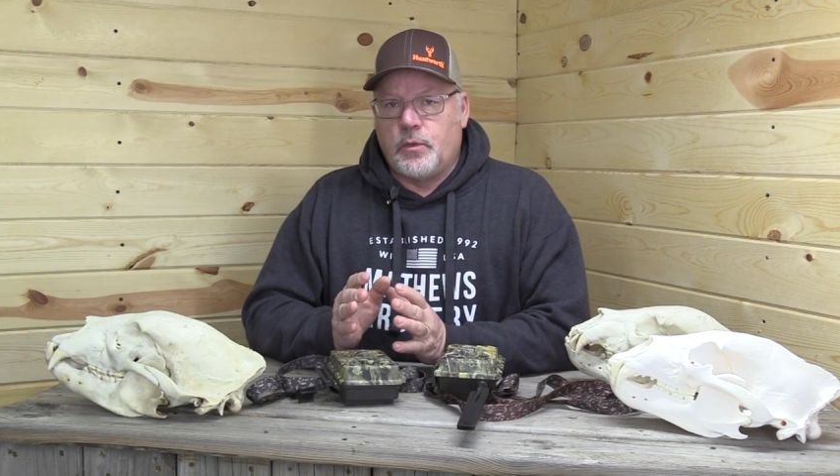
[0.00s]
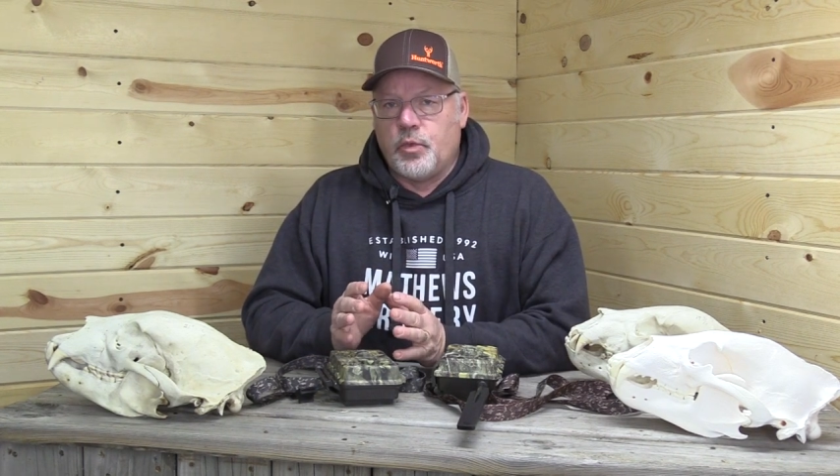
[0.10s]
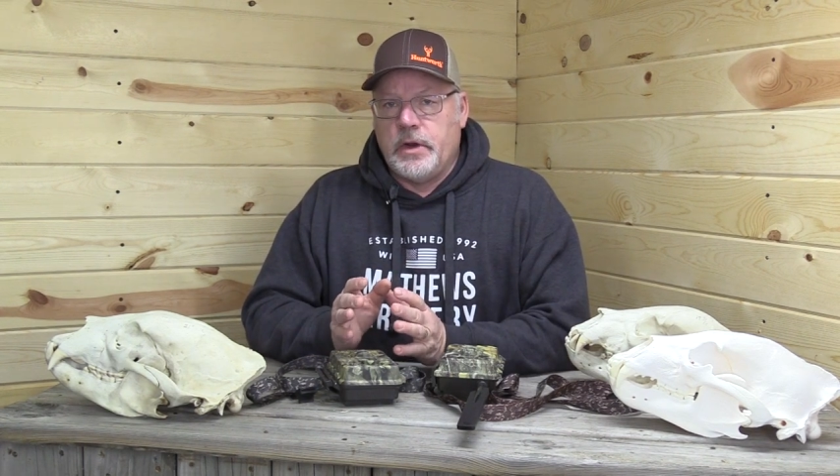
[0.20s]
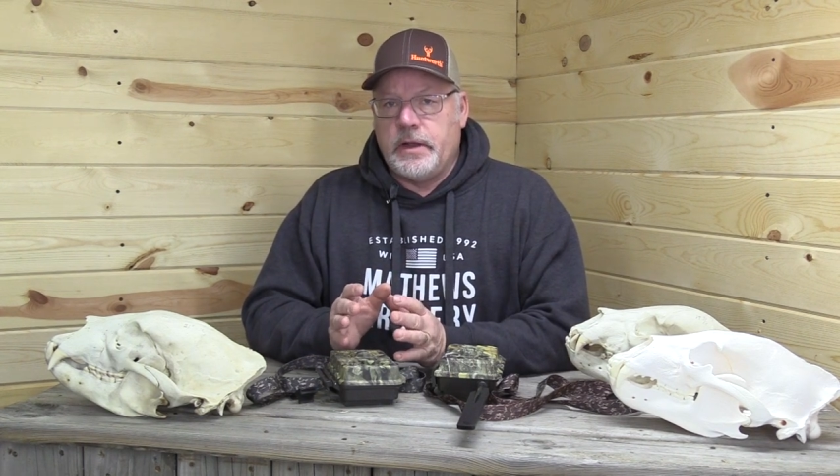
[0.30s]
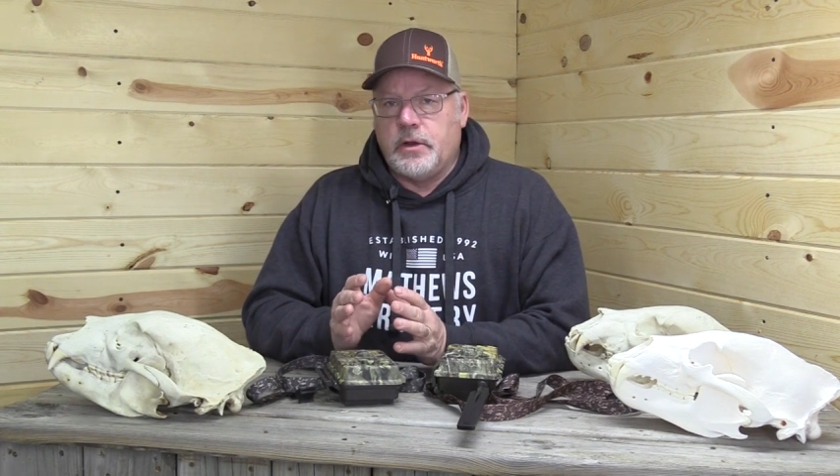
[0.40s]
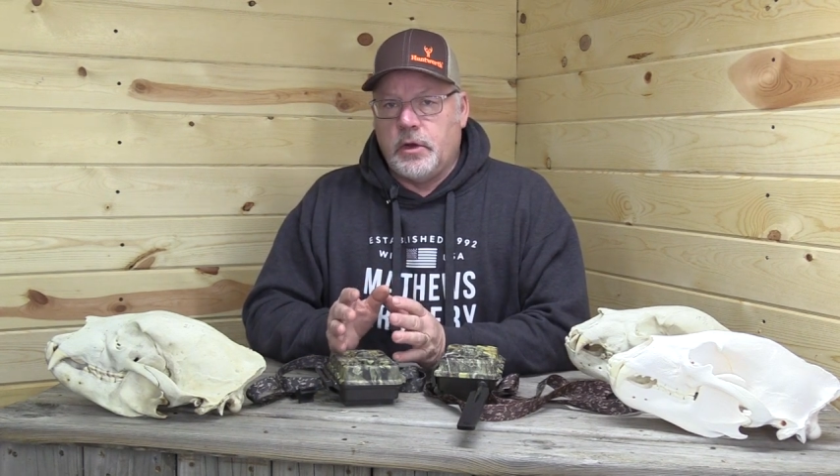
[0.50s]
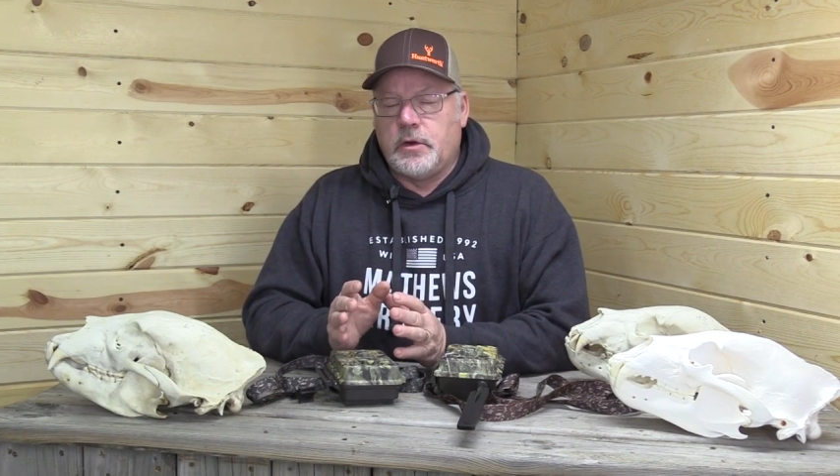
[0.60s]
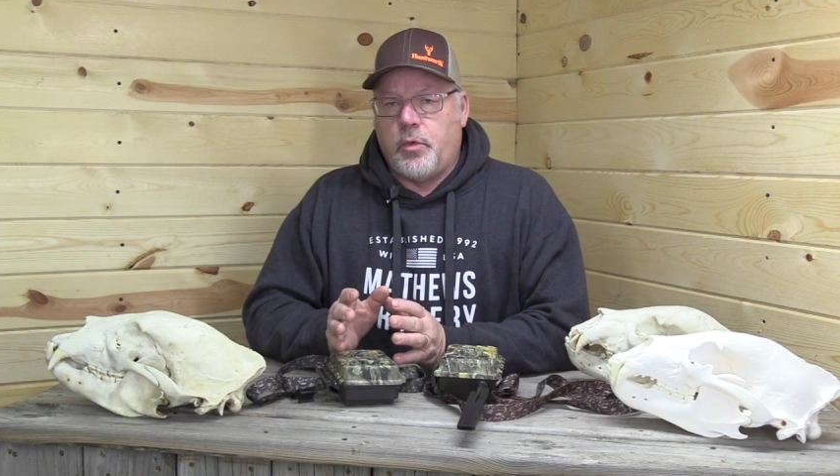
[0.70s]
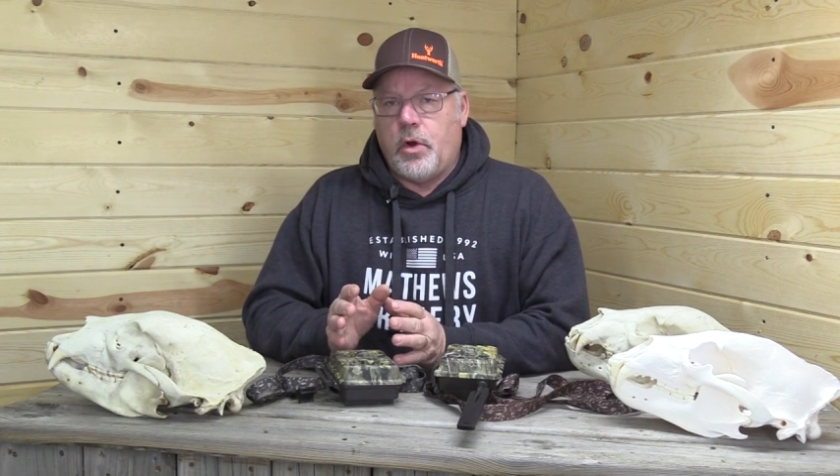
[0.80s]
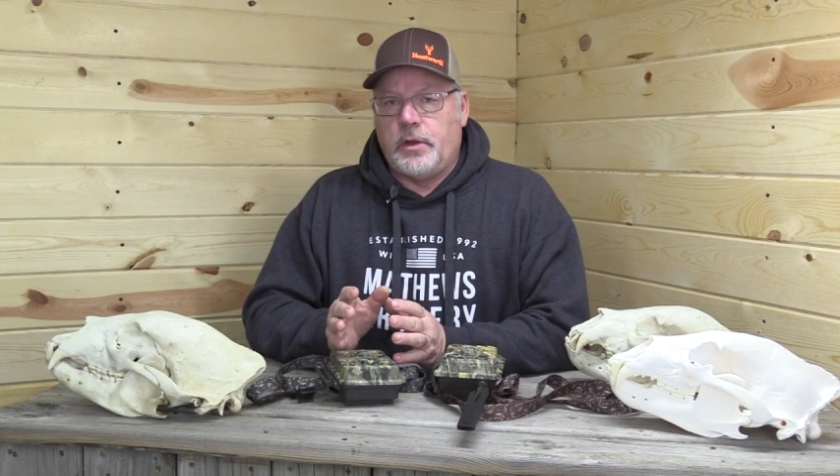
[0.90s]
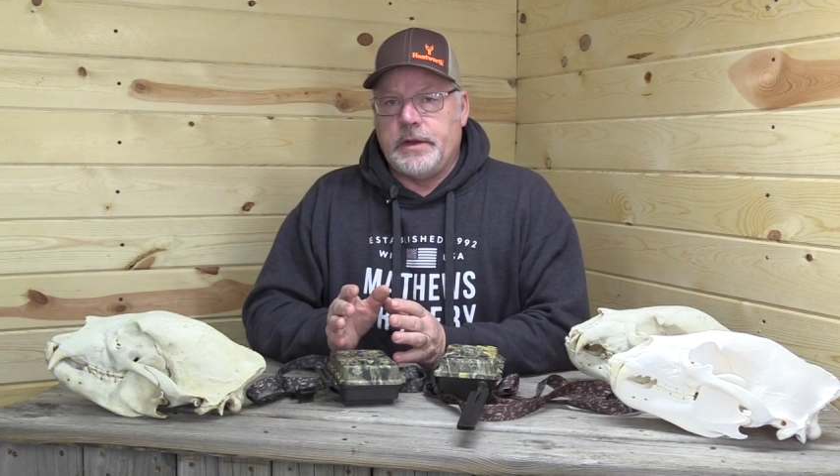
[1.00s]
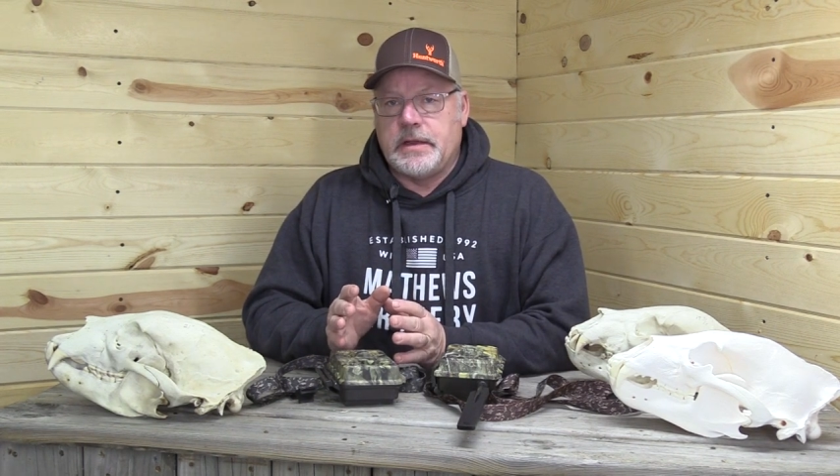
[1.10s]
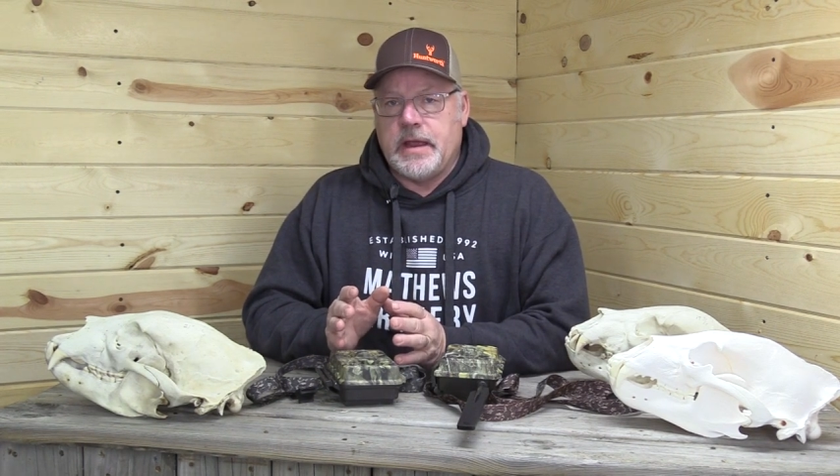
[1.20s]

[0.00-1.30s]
The really good quality